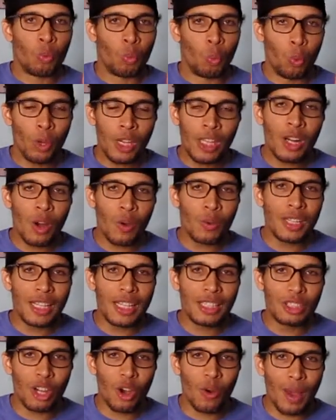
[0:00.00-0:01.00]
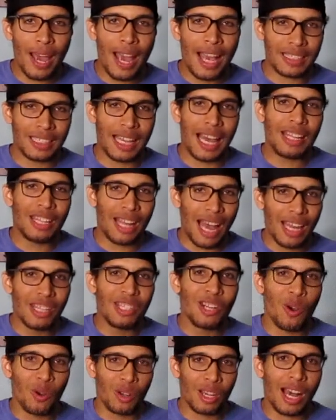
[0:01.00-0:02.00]
We don't need your ass. I
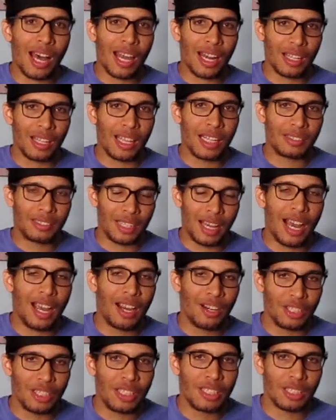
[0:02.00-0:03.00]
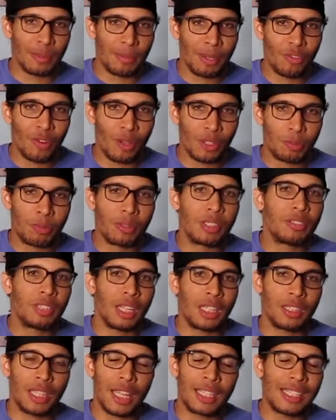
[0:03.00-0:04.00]
know kind of like the irony is I'm in rough, but
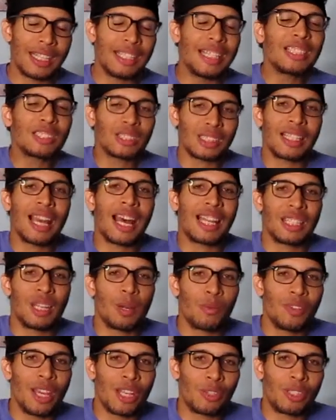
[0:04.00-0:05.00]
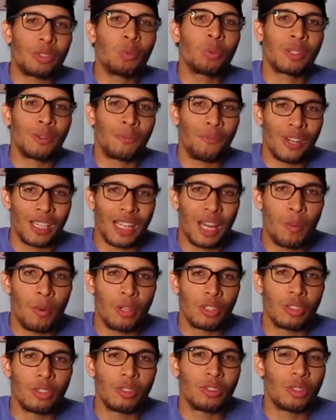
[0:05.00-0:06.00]
like it's a goddamn reaction. I do what the fuck I
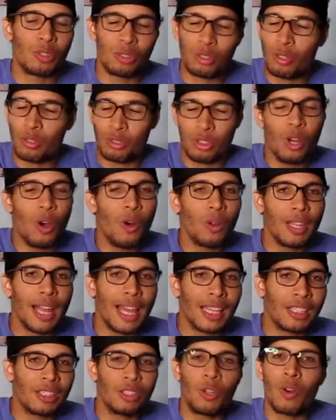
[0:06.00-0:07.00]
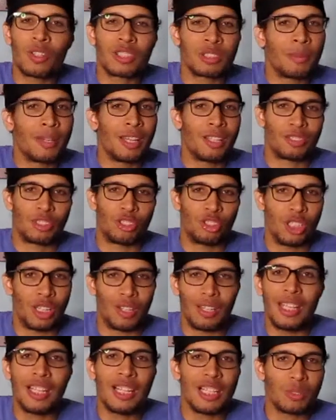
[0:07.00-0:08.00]
want to do. You don't like it, go to somebody else's
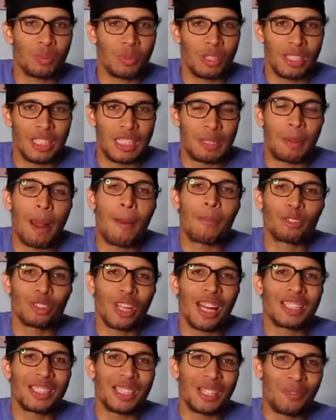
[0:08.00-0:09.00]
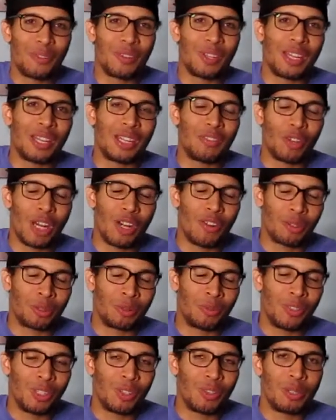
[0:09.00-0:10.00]
channel. It is what it is. But I'm gonna try to interrupt
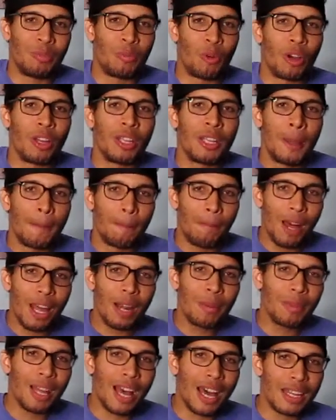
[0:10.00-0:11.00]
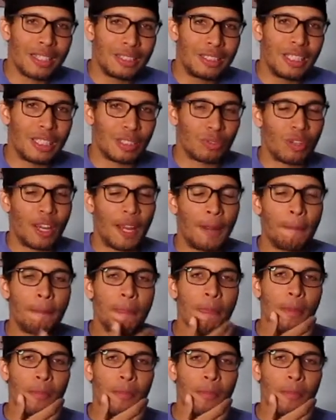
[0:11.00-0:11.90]
the video anymore. Bottom line is this, right?